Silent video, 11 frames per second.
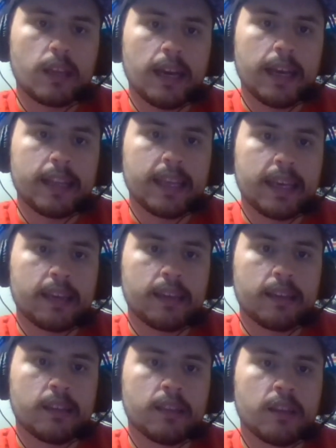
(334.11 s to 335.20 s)
I think
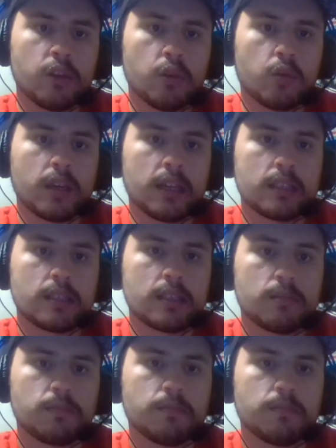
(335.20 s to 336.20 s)
the Duke is